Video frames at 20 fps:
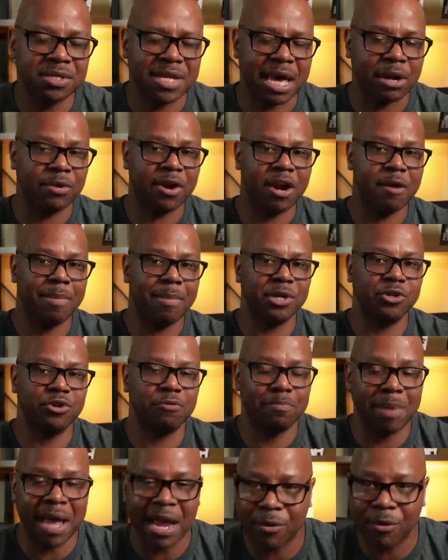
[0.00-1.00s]
I don't care about your
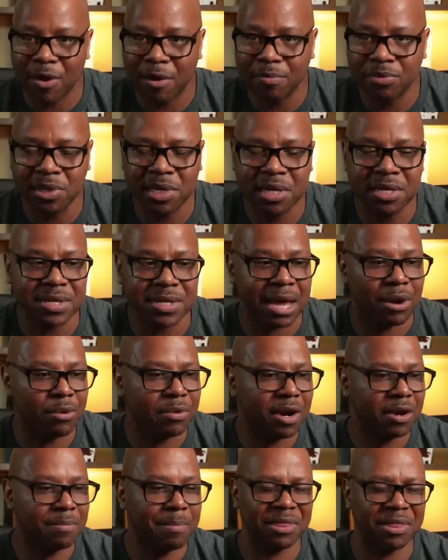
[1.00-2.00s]
bankruptcies. I don't
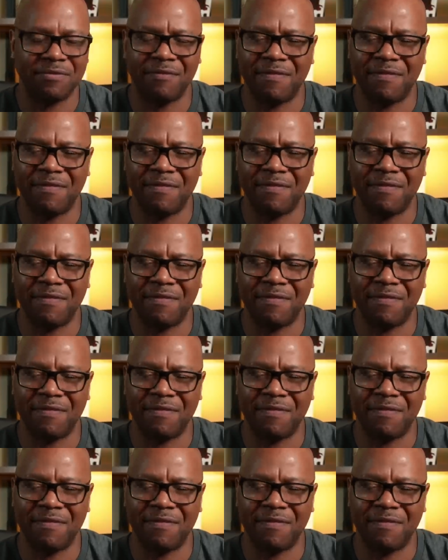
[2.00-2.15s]
care about the